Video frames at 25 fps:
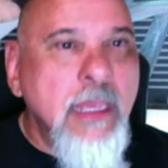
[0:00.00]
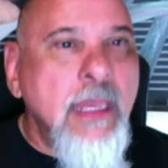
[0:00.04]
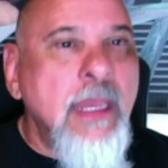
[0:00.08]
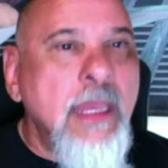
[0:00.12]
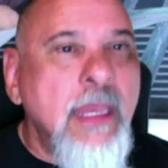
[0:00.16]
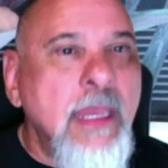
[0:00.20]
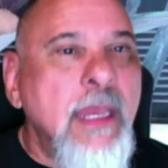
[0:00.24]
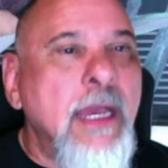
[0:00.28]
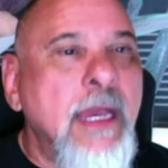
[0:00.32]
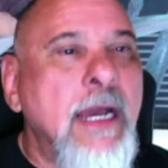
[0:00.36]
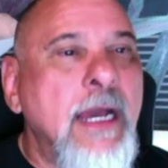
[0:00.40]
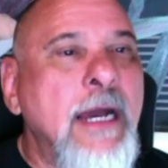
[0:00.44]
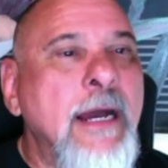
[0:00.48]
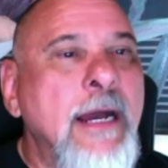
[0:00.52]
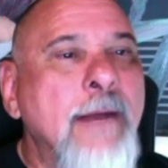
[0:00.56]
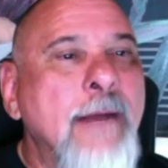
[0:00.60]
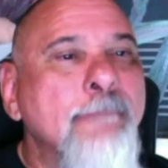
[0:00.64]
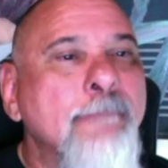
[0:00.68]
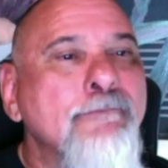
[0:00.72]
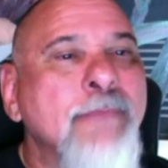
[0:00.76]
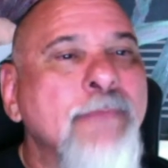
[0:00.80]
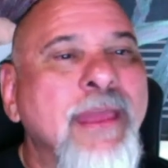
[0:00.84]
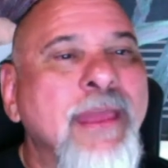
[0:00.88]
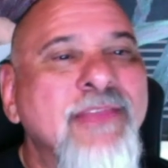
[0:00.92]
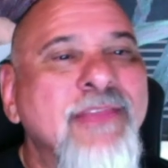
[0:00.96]

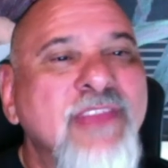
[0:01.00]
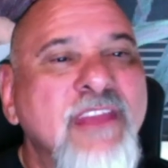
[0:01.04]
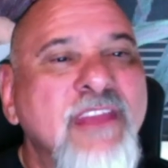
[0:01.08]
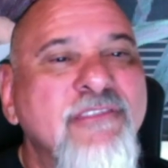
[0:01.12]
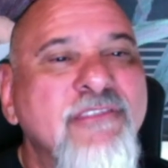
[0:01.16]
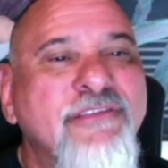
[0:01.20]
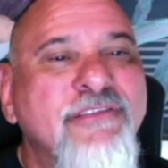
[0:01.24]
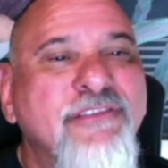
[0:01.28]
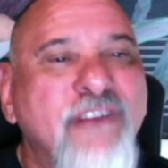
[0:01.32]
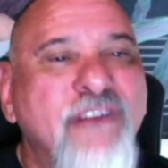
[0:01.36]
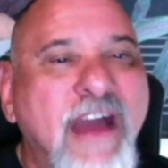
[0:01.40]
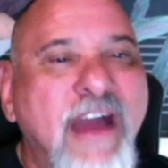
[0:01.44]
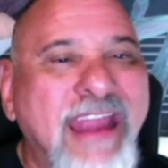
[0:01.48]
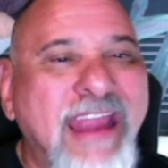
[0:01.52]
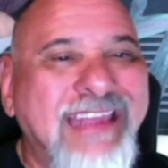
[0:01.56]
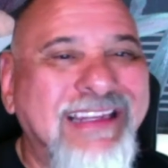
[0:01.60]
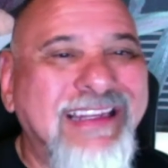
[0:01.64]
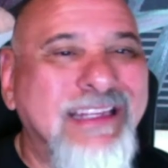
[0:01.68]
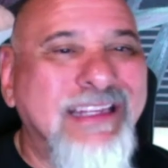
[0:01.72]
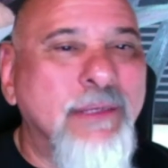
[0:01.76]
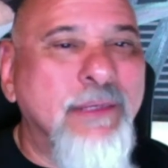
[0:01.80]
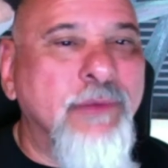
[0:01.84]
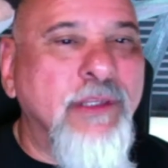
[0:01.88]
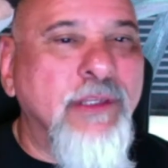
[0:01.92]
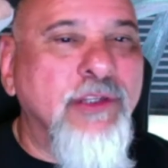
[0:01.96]
And then
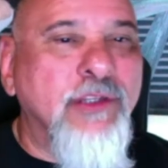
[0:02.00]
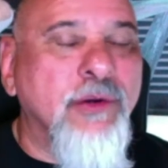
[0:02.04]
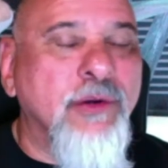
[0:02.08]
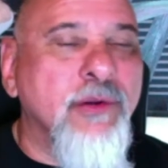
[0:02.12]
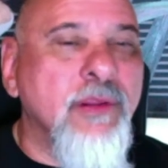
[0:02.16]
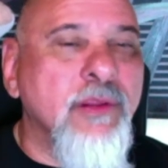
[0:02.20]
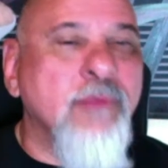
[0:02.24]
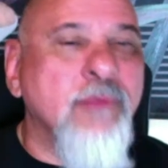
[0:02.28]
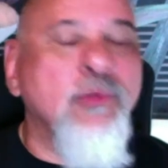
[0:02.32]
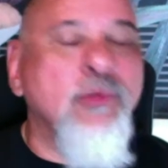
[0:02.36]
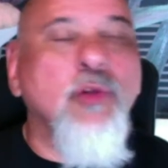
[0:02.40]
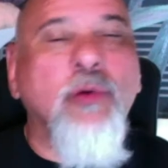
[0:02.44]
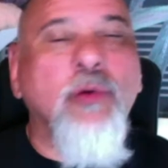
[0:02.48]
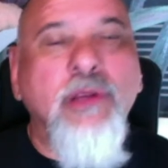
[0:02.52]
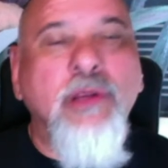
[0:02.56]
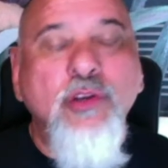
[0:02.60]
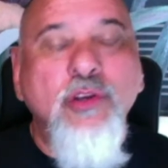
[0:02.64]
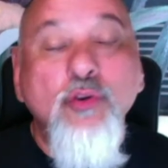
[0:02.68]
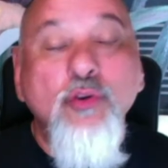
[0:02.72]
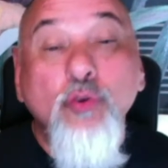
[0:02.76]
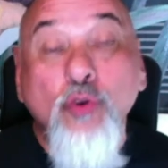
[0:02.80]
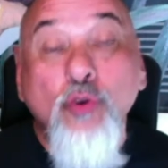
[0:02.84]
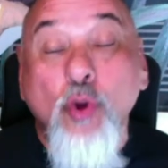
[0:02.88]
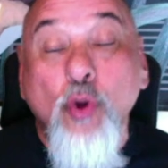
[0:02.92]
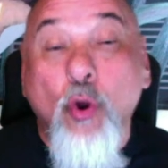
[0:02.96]
finally return them to a
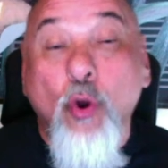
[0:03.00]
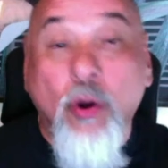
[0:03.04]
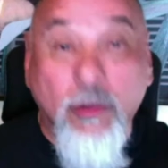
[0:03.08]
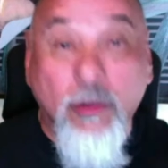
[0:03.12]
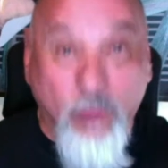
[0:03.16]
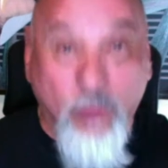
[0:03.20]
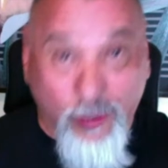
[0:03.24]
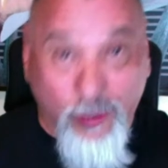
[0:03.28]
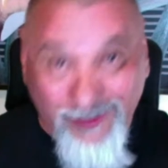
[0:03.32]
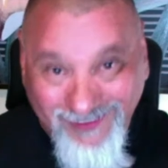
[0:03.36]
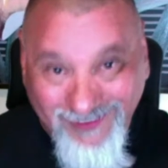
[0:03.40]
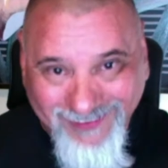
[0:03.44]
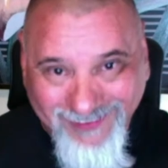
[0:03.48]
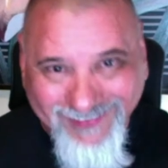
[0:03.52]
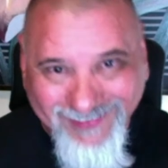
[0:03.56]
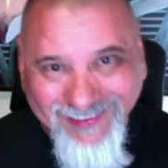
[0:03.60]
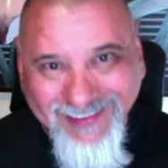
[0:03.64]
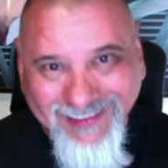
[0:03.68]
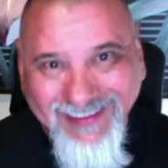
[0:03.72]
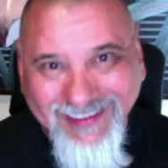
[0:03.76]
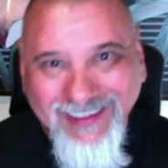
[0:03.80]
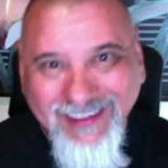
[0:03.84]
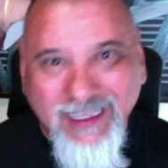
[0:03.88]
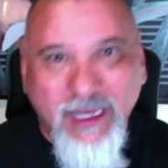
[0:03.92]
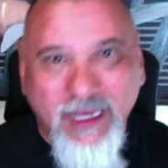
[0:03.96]
new normal
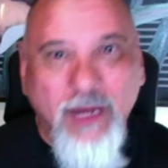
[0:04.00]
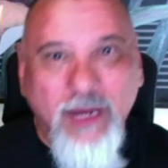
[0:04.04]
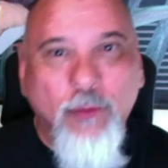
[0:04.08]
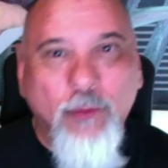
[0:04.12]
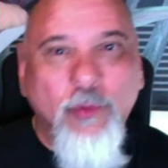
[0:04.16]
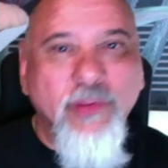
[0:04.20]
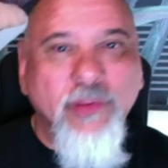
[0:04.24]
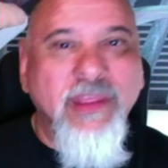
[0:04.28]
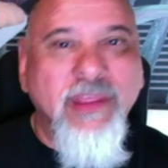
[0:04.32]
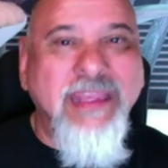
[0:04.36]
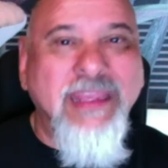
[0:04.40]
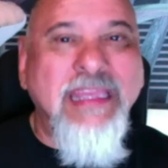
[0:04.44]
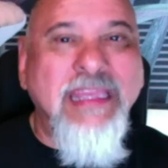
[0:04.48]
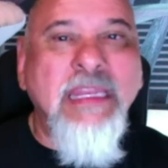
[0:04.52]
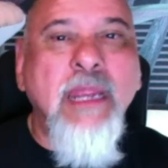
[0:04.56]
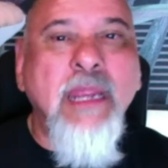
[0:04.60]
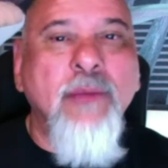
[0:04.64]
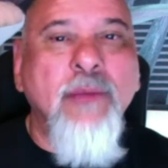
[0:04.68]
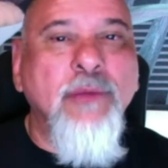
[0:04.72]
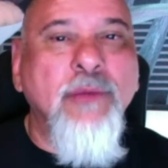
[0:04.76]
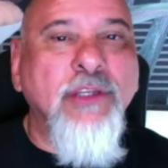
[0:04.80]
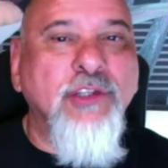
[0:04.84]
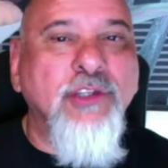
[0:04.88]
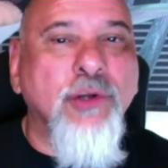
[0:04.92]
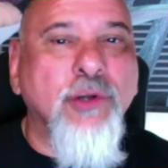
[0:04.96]
where they cannot
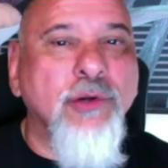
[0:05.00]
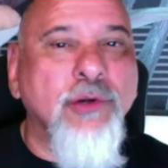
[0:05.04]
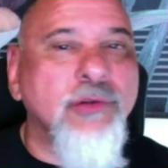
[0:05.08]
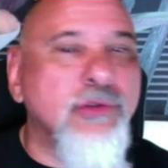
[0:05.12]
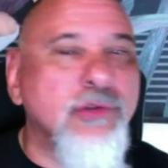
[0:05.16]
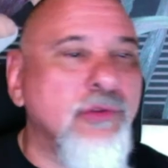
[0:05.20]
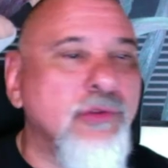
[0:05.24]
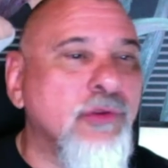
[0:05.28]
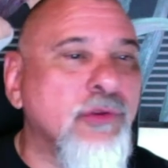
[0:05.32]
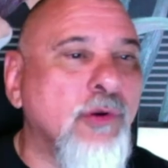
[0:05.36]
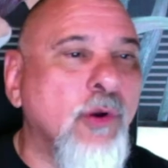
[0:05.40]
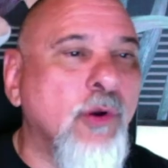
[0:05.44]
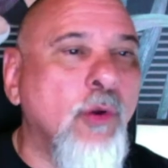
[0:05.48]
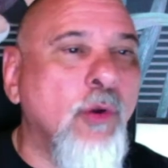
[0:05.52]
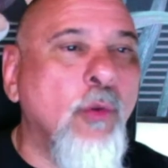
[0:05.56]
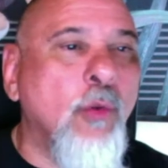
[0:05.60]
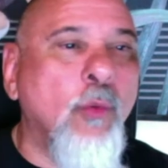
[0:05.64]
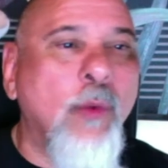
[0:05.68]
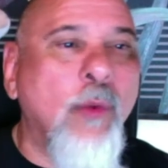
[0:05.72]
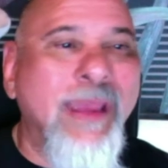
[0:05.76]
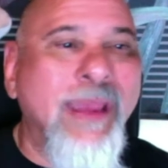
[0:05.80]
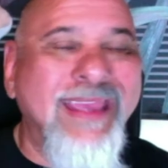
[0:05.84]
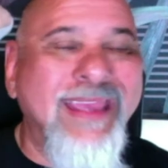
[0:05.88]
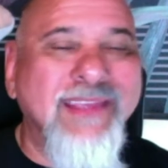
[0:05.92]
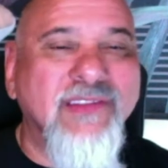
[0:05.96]
return to their old
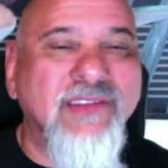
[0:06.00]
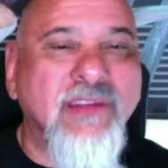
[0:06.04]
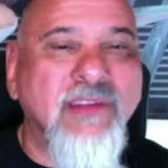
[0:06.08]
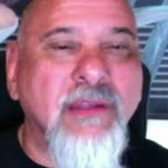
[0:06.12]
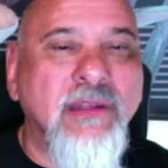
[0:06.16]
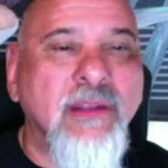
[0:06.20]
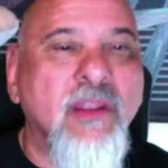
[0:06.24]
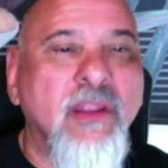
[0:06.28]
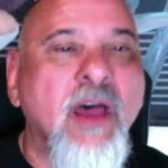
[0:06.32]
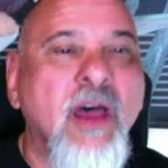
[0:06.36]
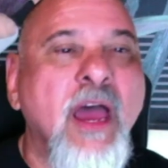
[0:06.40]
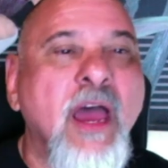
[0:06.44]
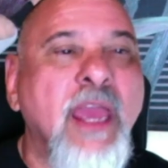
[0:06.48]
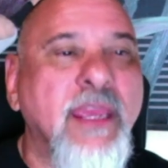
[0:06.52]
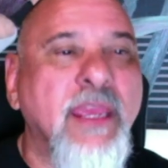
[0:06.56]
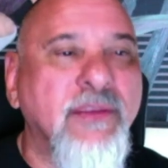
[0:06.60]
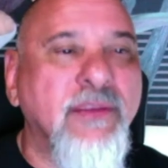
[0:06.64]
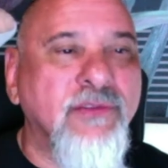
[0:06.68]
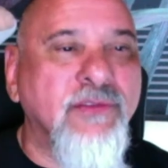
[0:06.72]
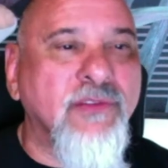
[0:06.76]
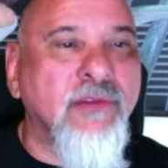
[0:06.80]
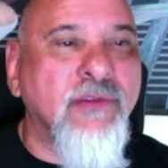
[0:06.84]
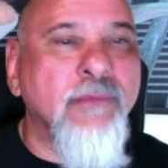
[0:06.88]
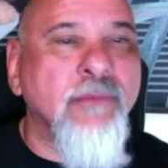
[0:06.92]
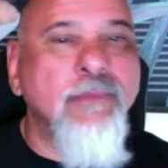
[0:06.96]
ways and
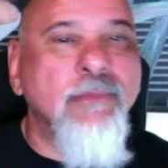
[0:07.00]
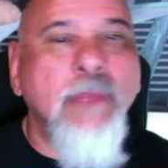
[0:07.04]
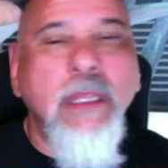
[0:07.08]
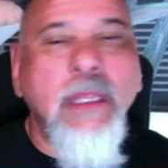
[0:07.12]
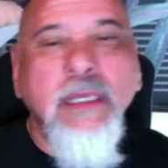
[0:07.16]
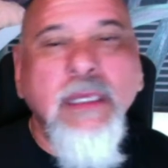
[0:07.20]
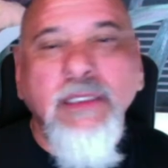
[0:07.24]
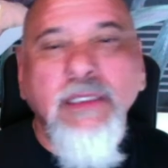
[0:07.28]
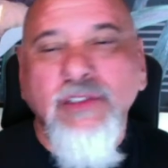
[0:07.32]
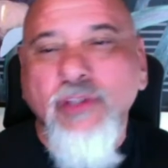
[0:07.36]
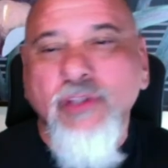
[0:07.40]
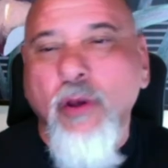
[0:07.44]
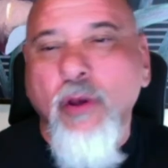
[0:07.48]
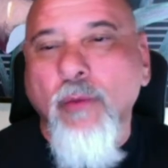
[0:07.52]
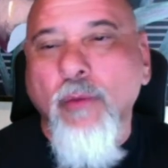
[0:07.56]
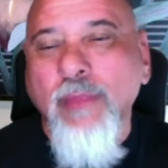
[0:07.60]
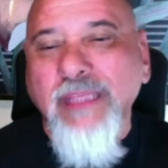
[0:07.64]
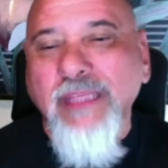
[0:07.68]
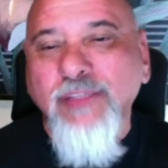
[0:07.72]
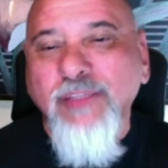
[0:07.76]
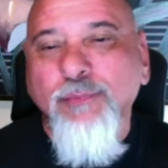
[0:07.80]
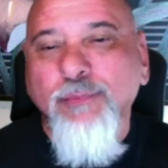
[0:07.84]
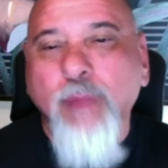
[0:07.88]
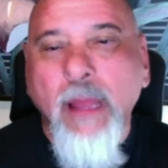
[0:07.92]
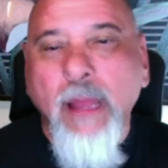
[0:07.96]
lives. So that's
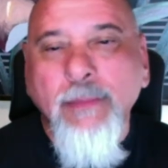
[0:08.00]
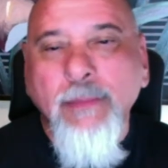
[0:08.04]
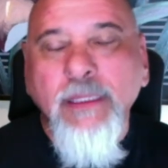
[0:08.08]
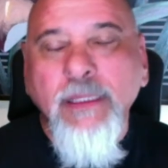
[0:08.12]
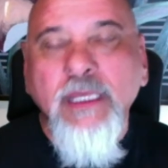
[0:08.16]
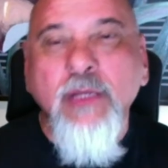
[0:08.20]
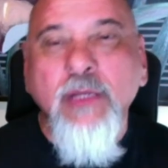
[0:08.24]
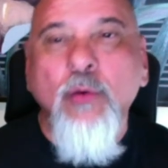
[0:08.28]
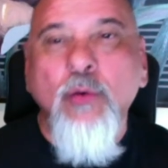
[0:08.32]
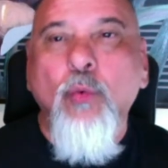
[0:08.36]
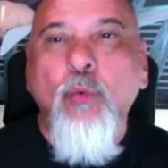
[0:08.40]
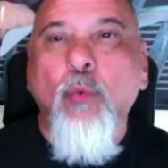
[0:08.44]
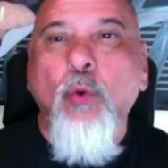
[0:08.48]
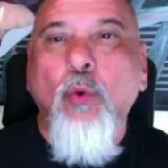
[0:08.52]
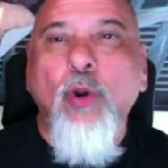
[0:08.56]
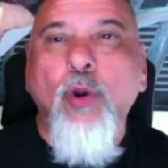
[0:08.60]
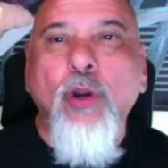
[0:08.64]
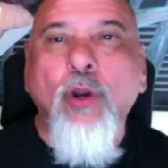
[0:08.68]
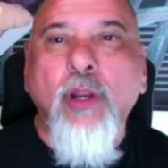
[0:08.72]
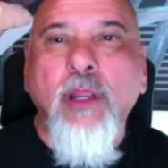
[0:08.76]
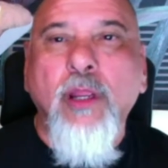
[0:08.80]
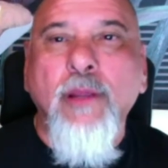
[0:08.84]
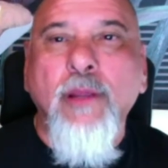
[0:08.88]
probably going to work